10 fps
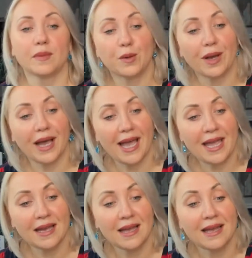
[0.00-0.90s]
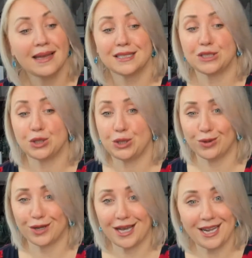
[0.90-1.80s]
Okay? So
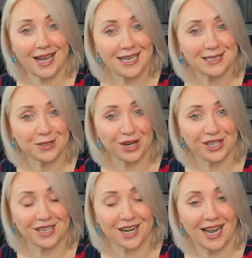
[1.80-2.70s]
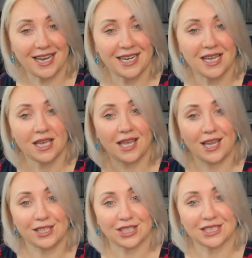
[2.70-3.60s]
you already guys learning, right?
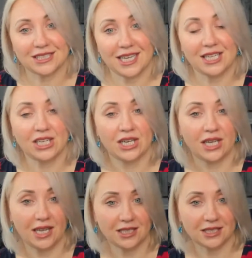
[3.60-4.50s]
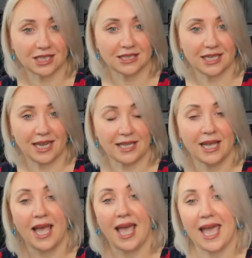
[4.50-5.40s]
Interstate, intrastate,
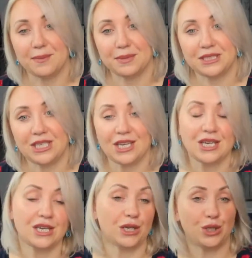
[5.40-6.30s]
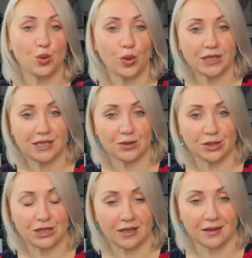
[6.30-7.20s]
MC,
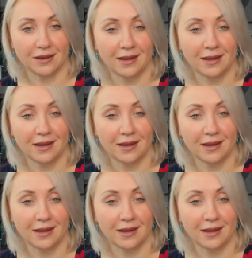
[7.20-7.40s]
USDOT.